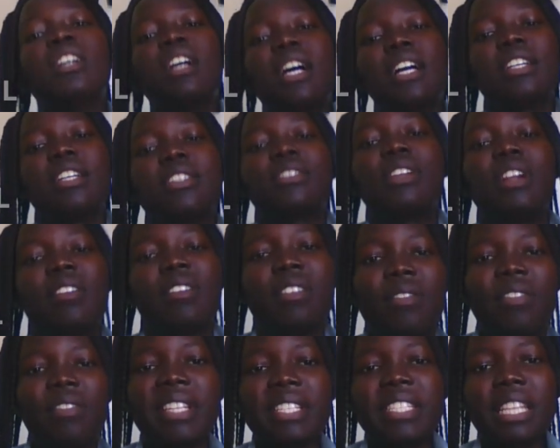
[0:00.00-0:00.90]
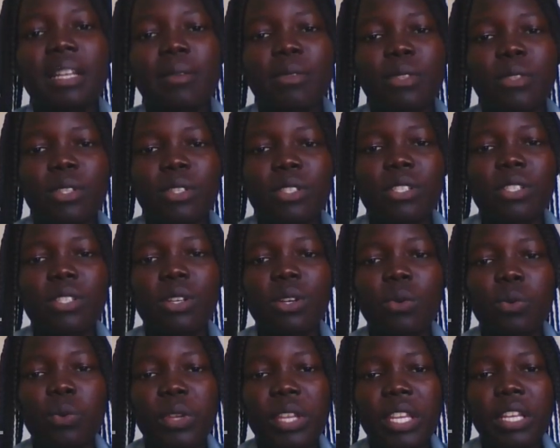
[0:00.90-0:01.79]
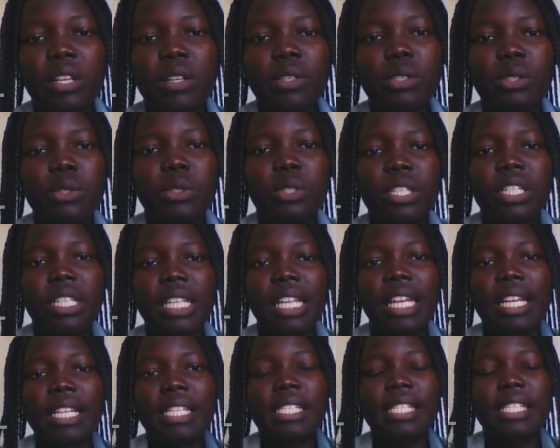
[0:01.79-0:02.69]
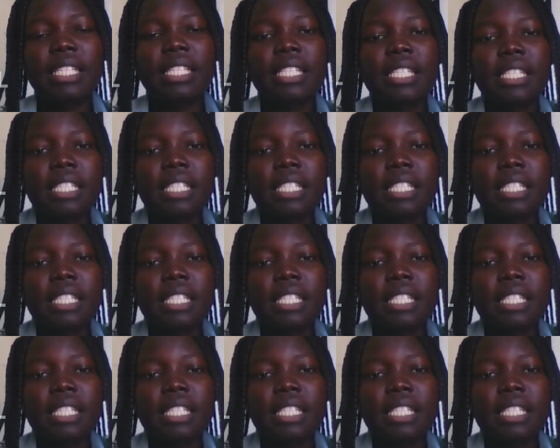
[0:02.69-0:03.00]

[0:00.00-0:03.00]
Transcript: And Vivian and Samsung. So we go to the next.